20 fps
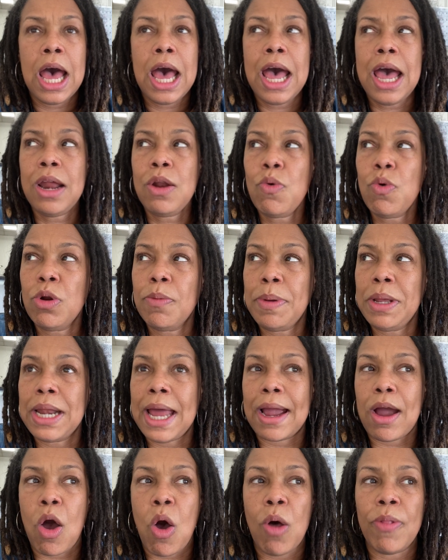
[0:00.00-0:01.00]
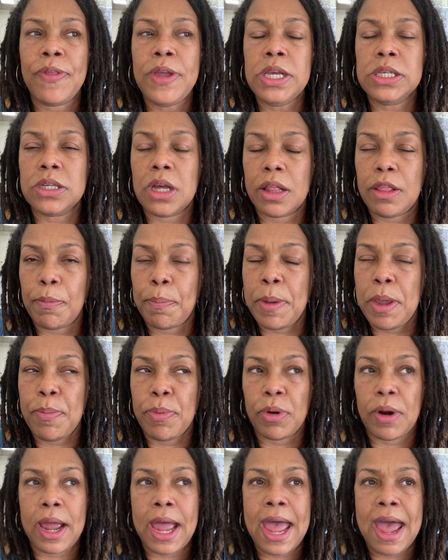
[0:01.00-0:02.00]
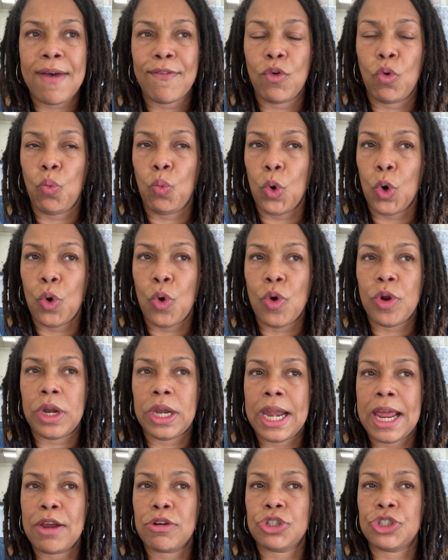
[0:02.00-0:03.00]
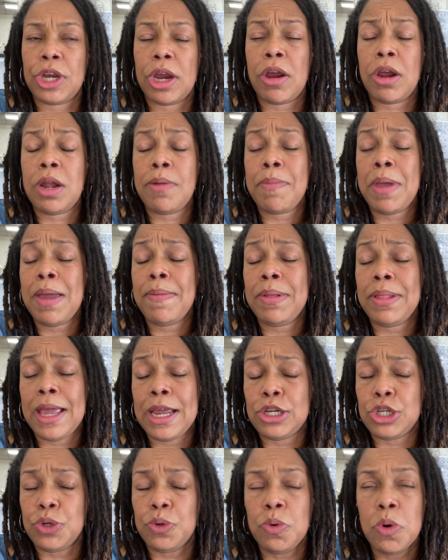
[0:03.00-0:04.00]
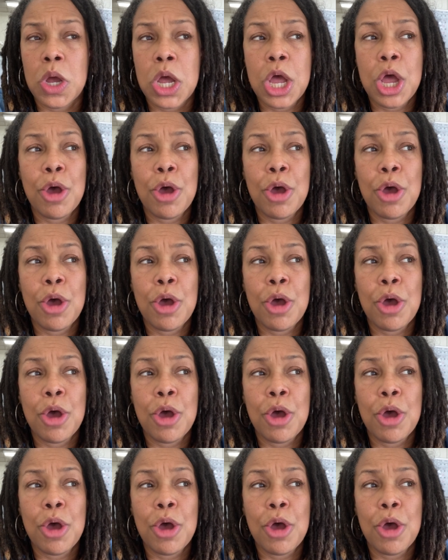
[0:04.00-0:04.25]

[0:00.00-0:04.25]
I don't want to be like all these other people that have a word and they're sharing, and maybe they do,